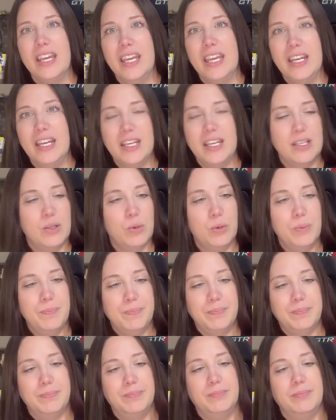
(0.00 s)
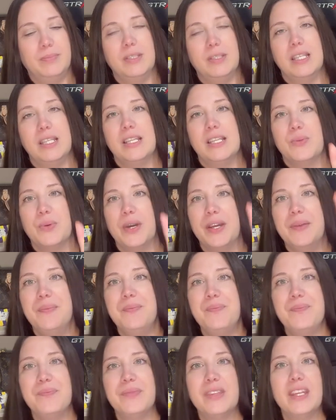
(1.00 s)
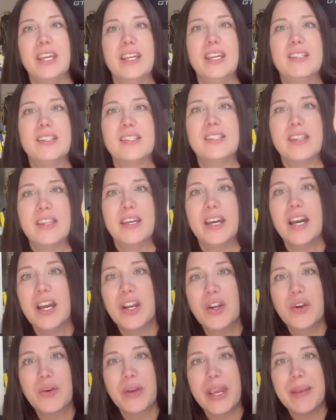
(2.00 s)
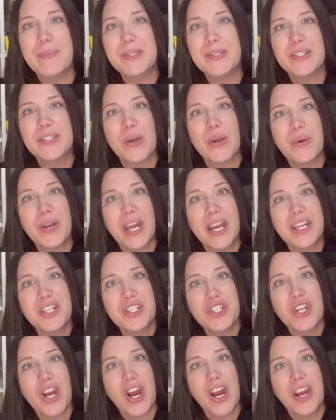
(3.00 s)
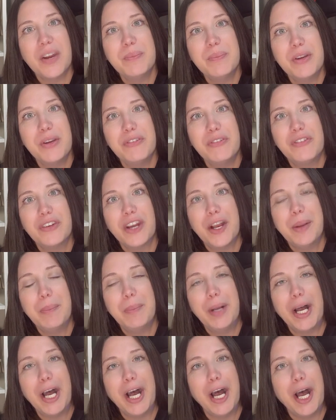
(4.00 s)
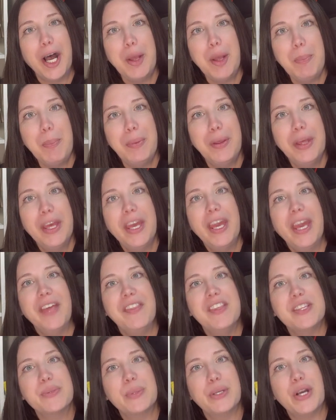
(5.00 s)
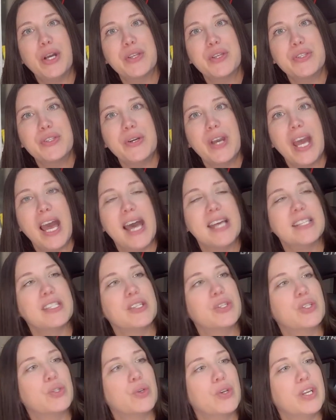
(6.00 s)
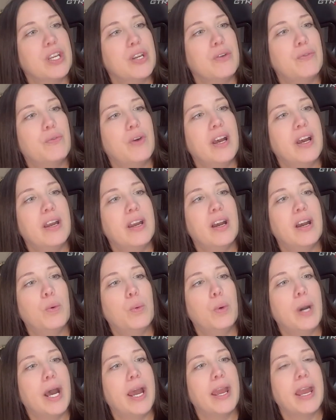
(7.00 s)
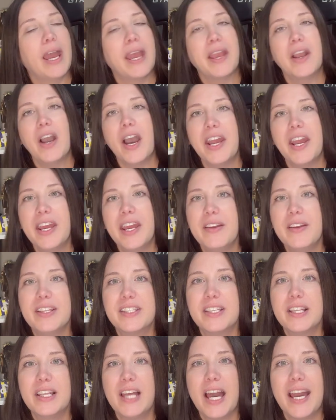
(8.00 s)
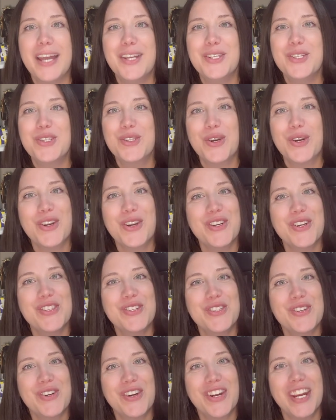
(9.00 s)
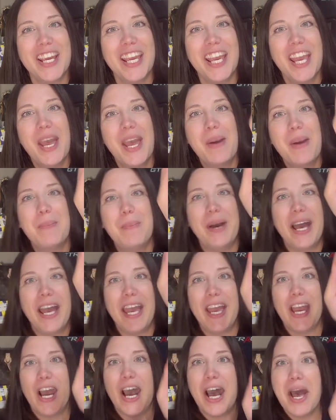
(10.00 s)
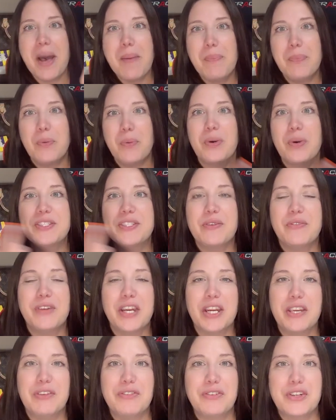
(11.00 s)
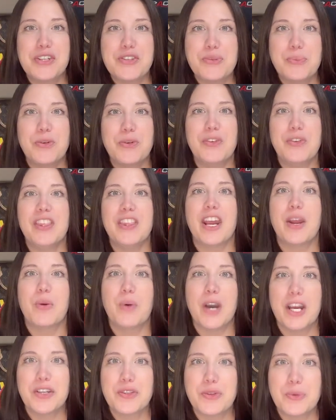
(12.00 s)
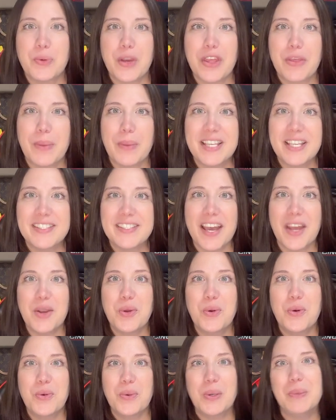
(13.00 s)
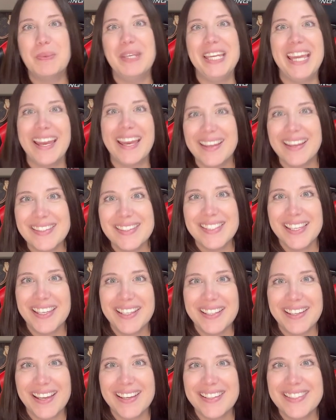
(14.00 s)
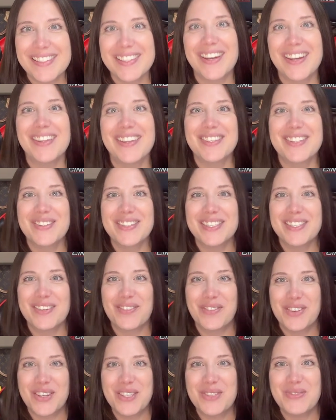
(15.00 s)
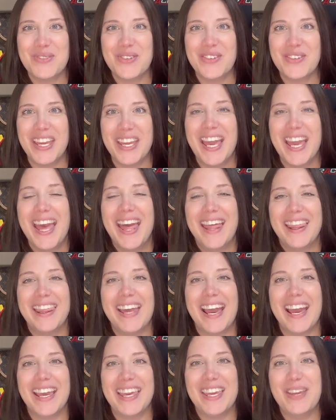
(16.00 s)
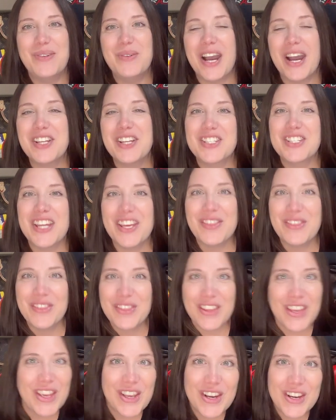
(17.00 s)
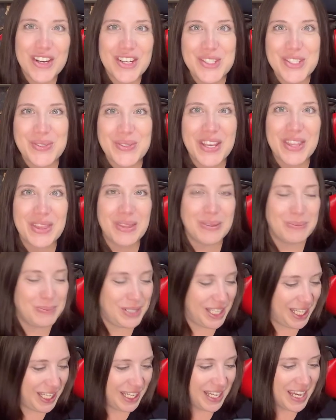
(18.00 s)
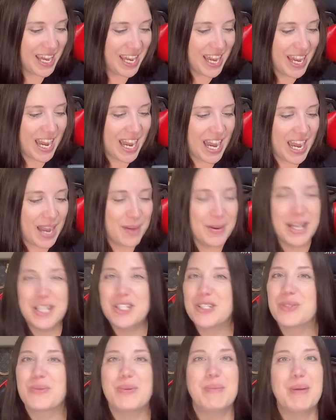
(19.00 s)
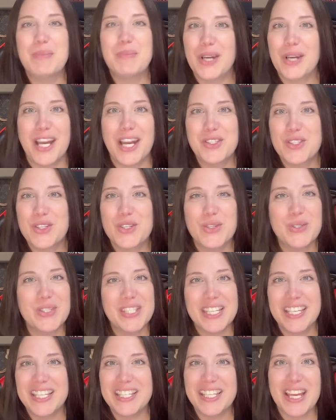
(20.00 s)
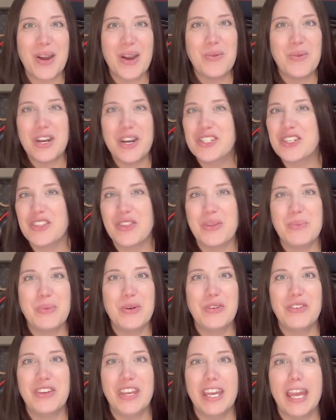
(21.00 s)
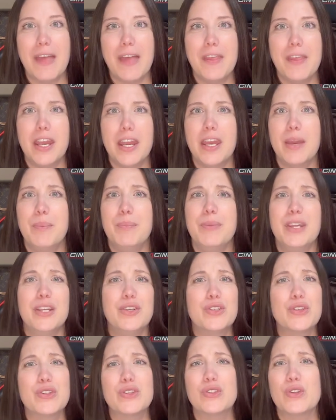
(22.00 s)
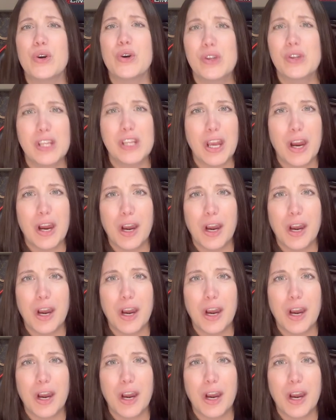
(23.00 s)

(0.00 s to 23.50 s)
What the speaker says: This one. It's the grape soda charm from Up. This one also has a story of why I got it. It's a lot shorter story, but Up was the very first movie that I watched with my son, who will be 18 next year. This was the first movie that he watched in theaters with me. I just remember us two sitting down watching the movie, and then him being just totally